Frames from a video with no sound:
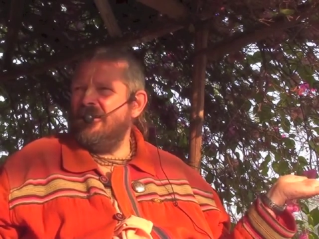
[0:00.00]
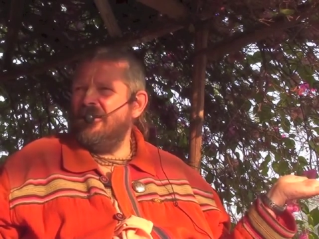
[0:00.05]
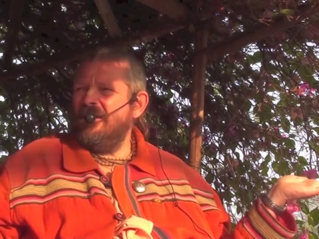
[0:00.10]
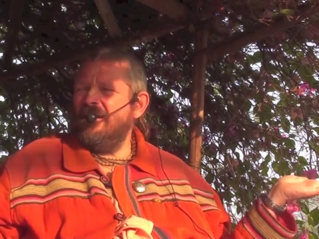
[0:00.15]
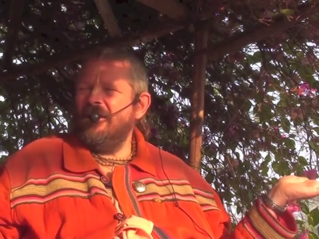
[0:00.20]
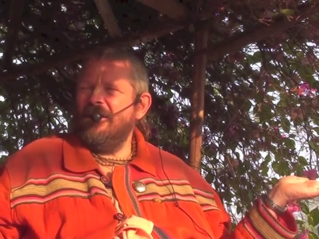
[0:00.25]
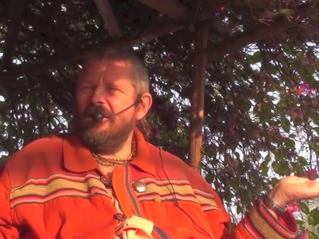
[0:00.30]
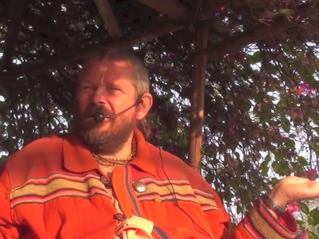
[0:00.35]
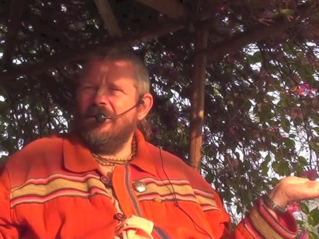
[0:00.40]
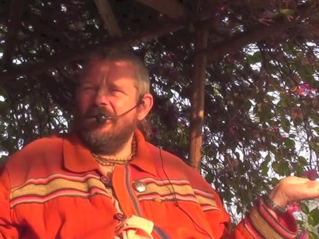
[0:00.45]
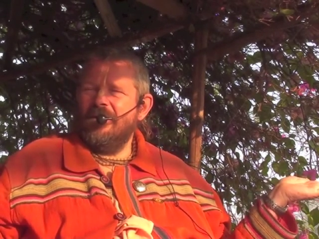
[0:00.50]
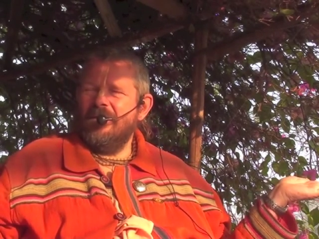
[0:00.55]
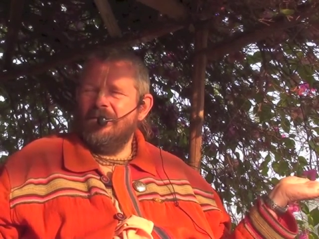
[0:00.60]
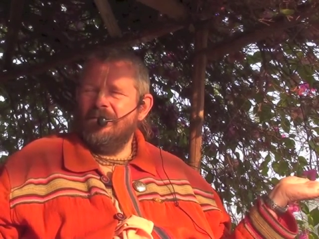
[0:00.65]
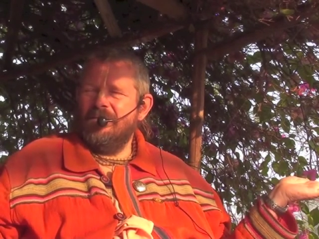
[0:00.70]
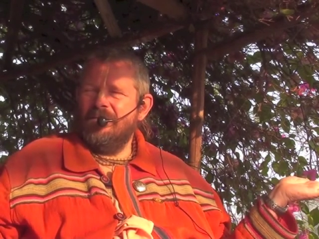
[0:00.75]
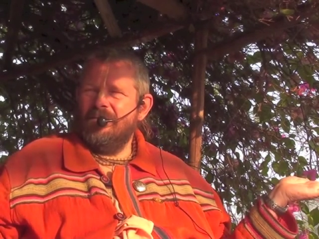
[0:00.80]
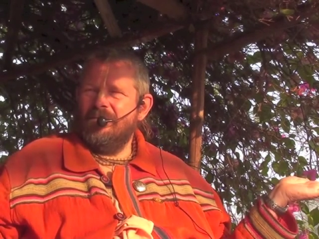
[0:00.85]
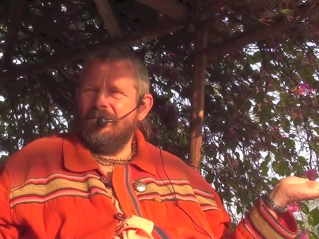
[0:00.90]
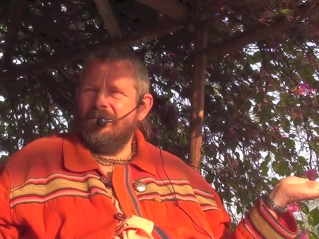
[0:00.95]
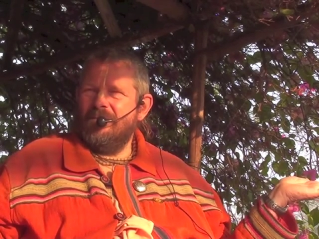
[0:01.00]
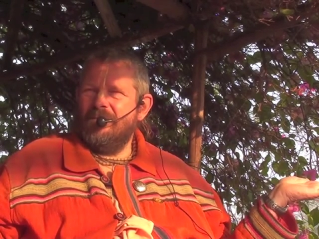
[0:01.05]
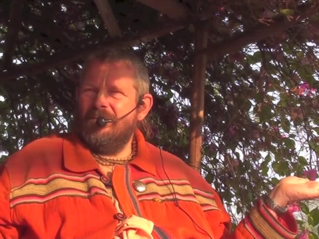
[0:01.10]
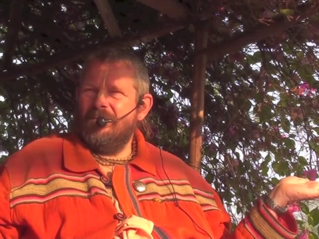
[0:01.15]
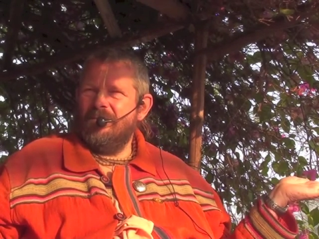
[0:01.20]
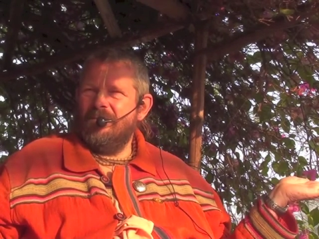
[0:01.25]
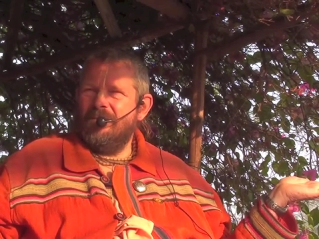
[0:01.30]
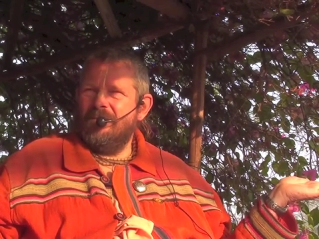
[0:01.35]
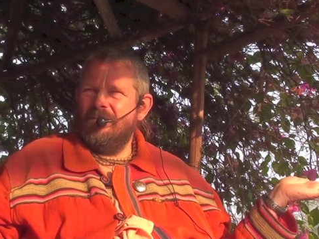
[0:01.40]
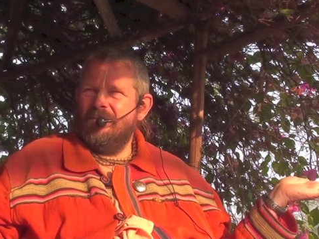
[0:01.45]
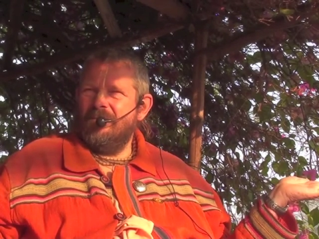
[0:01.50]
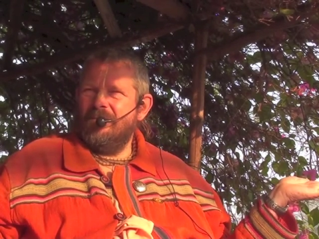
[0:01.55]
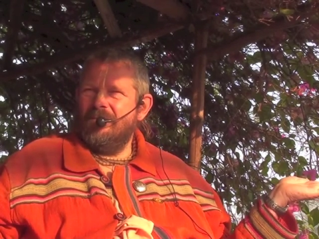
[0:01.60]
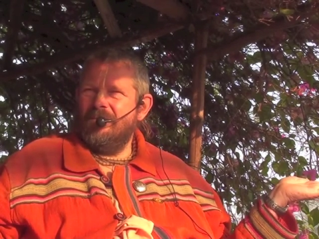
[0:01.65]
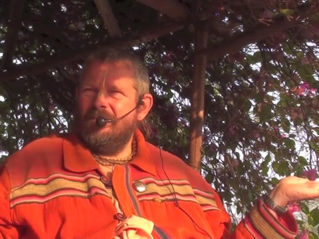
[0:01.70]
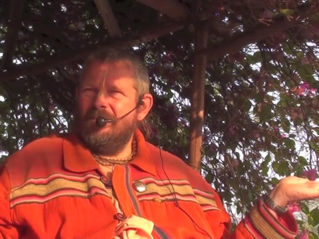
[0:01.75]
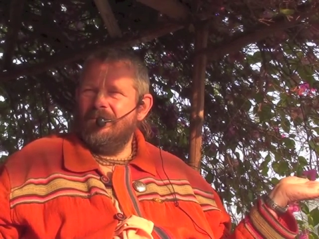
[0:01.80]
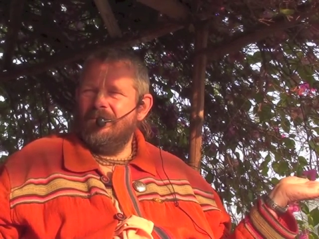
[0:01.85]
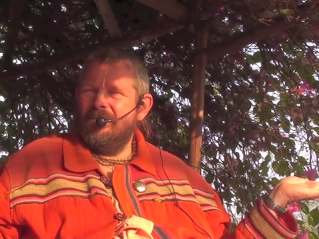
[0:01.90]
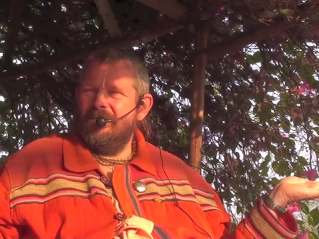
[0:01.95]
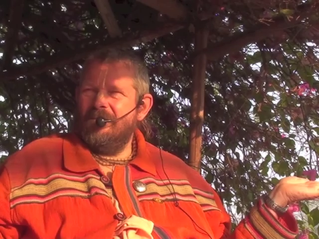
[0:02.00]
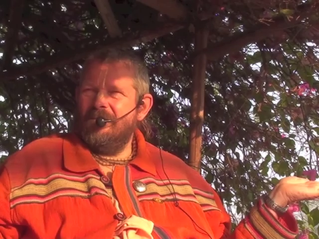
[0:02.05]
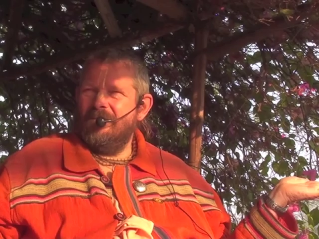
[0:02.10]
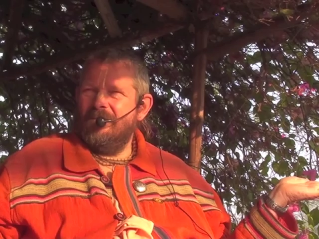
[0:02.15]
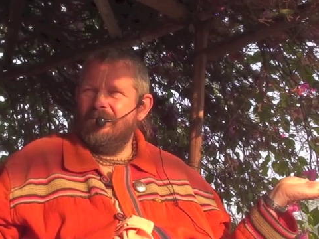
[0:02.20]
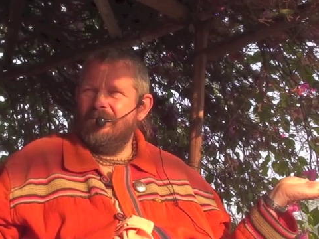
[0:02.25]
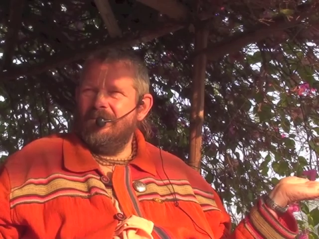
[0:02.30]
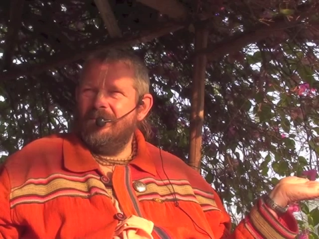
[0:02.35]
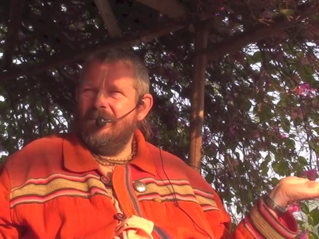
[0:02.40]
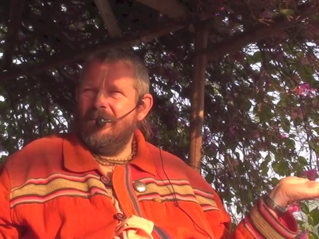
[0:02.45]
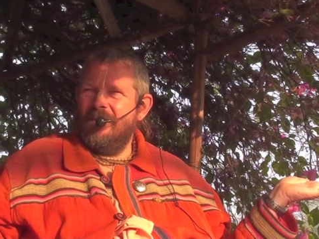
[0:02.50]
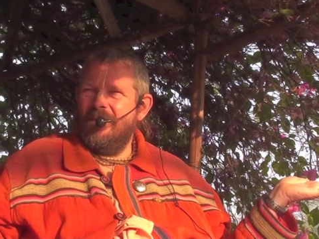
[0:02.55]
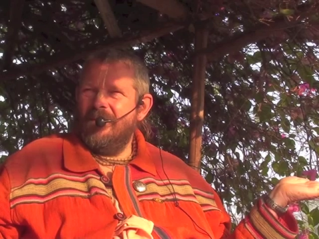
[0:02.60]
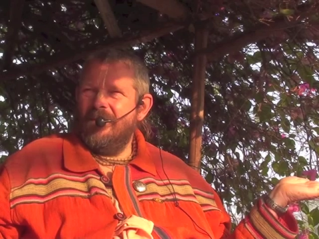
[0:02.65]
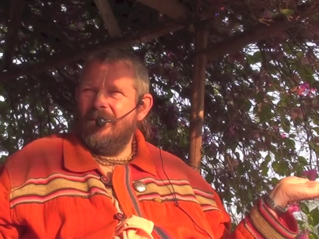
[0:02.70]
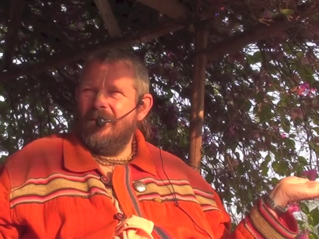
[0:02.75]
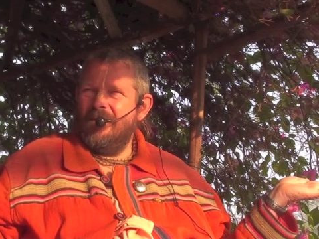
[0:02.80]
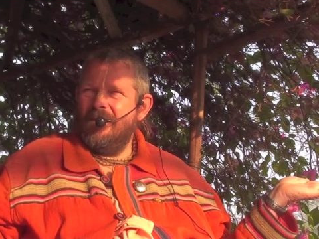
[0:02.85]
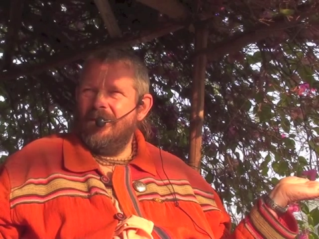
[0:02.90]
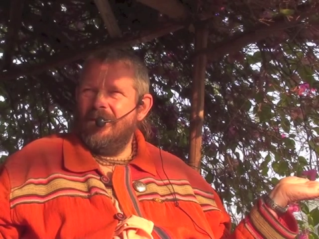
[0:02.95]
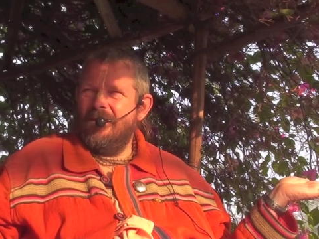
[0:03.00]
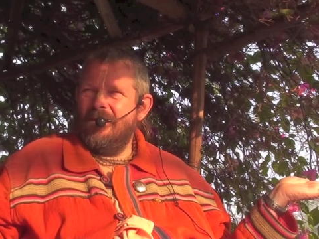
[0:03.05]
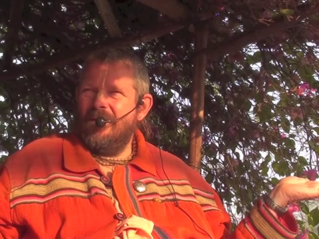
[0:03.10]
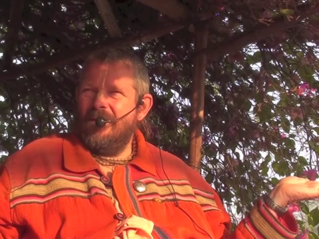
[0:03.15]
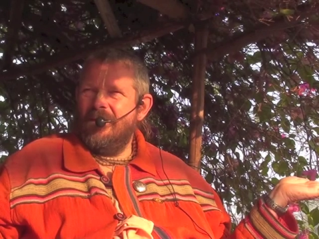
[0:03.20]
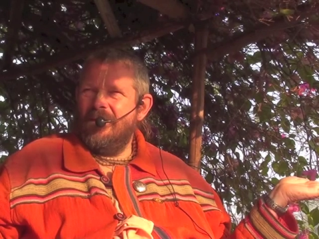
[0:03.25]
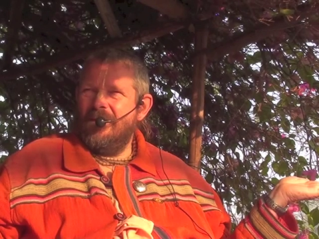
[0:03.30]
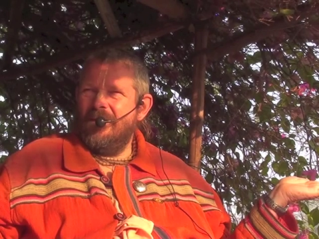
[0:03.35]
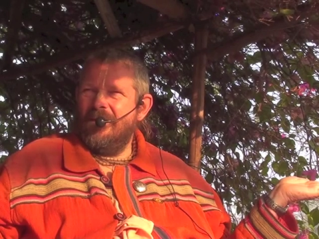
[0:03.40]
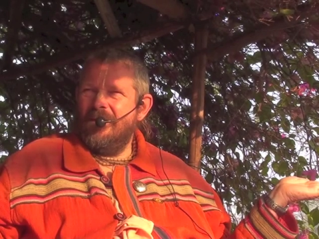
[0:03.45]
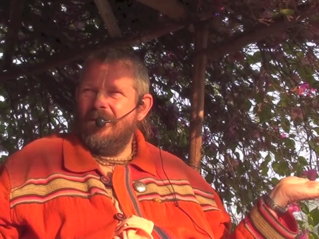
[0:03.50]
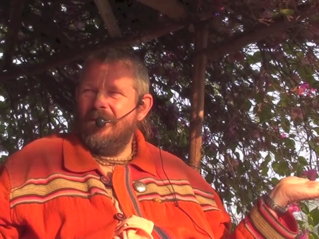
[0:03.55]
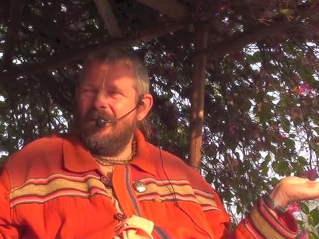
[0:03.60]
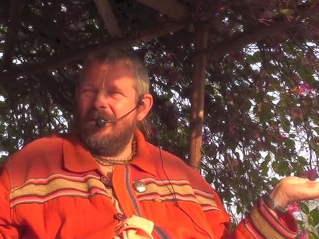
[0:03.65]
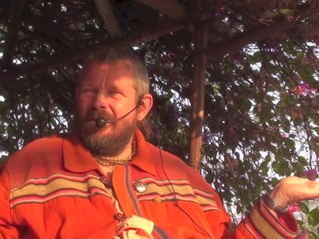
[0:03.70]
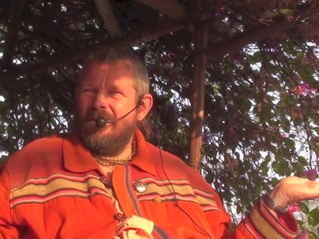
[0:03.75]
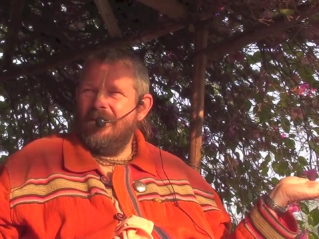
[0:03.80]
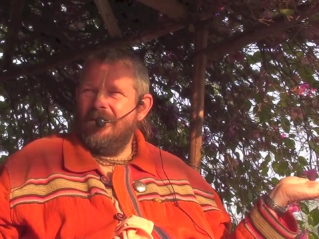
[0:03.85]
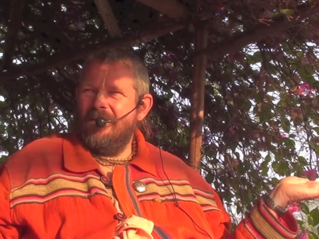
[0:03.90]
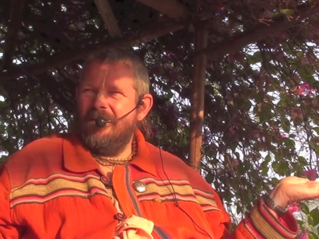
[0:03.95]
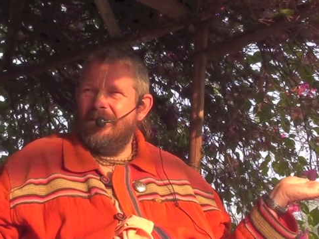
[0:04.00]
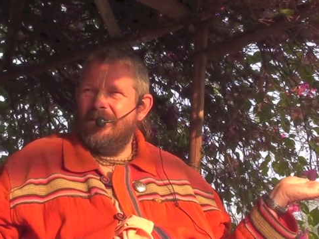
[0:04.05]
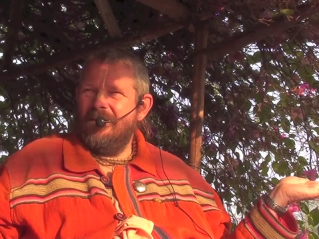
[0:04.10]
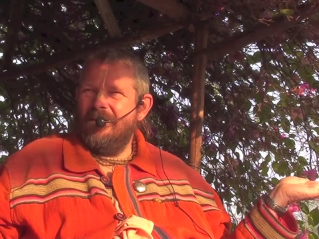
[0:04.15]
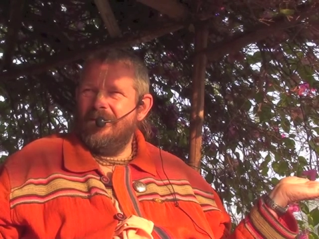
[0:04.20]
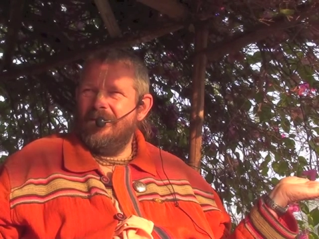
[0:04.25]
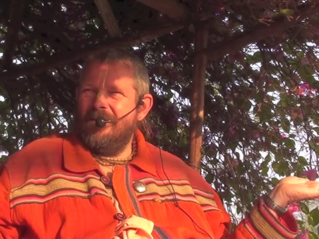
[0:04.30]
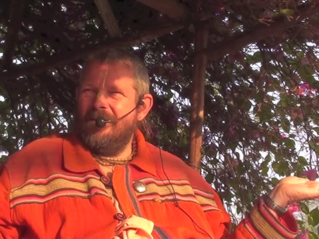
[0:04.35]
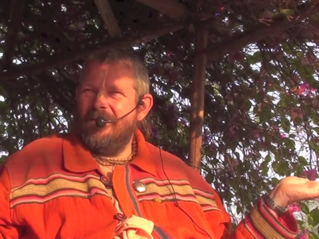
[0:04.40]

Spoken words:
[no speech]